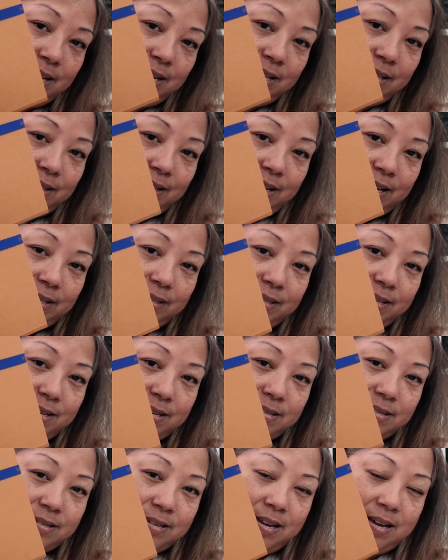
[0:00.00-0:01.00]
and like
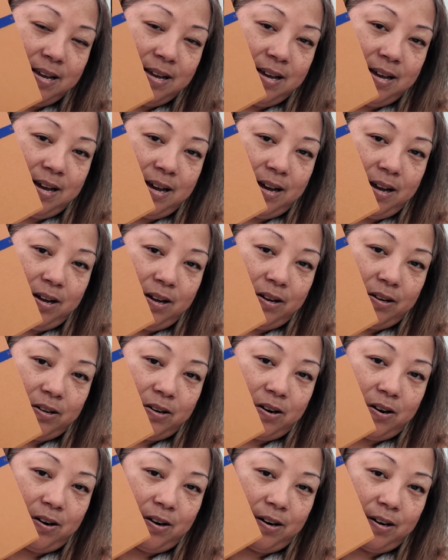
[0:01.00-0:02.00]
this
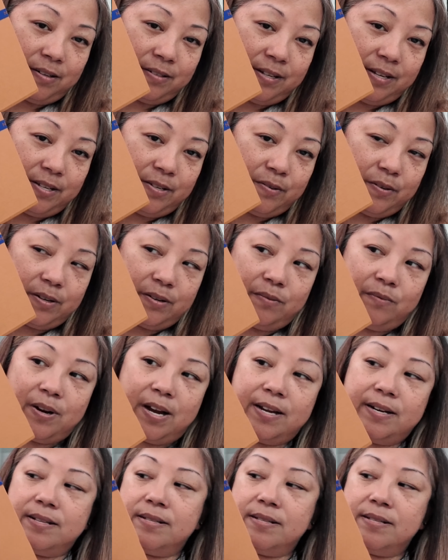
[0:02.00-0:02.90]
card that you could write